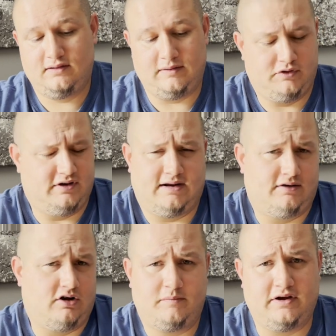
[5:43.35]
I put it on
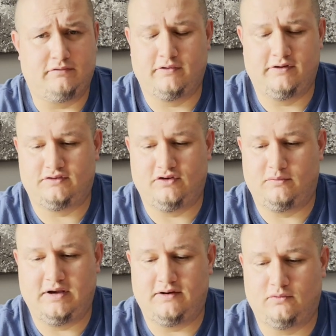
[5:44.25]
all my reels no
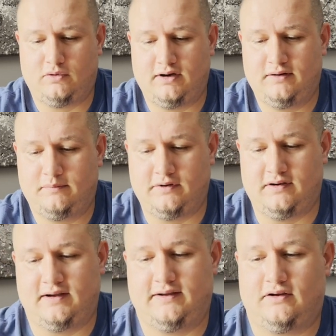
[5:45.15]
matter what, but
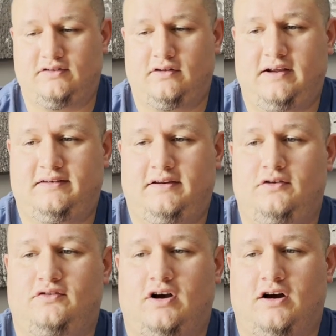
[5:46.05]
I also like to
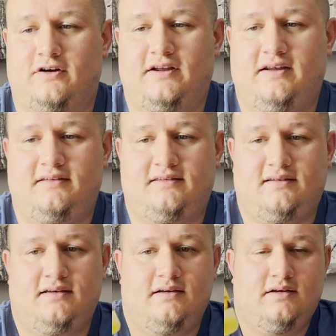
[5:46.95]
use Ardent
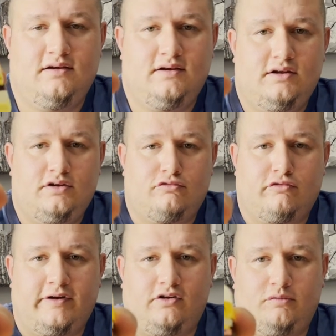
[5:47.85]

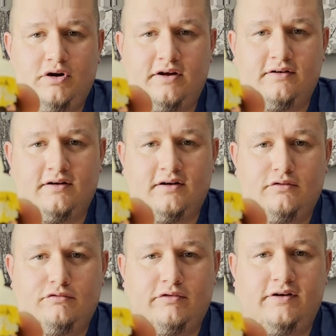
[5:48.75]
Reel Butter
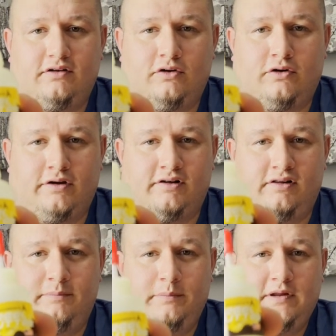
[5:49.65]
Reel Oil.